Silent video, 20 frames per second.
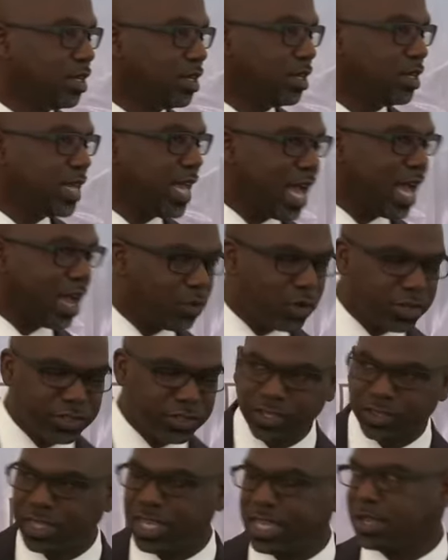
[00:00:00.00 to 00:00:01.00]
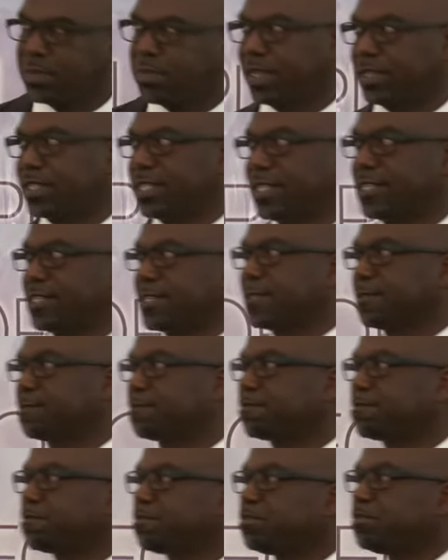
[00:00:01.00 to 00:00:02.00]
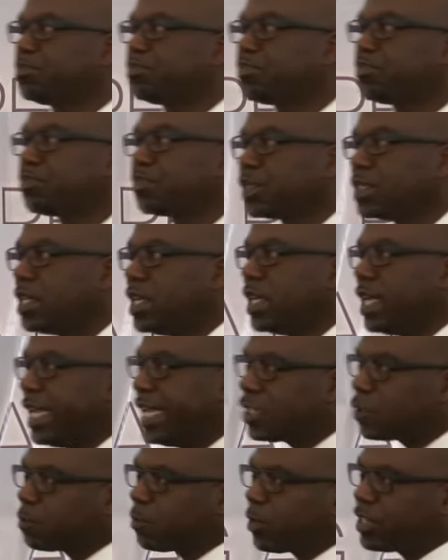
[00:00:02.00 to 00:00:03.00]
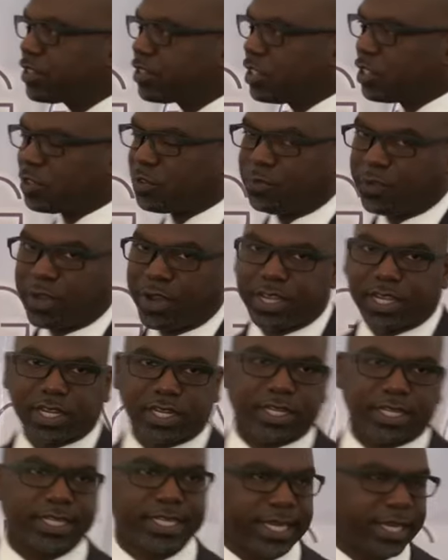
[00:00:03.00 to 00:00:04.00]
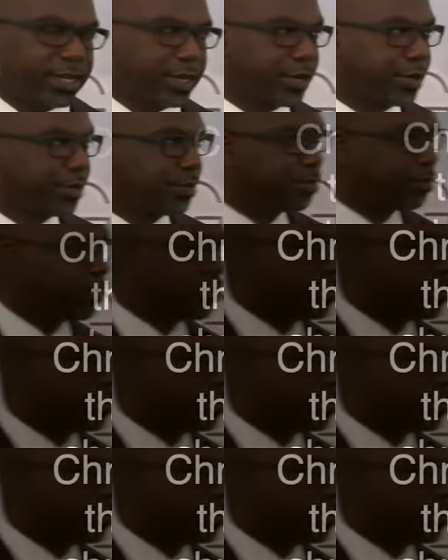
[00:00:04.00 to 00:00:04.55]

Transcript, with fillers: Now, I want you to think about this. Inspiration is very clear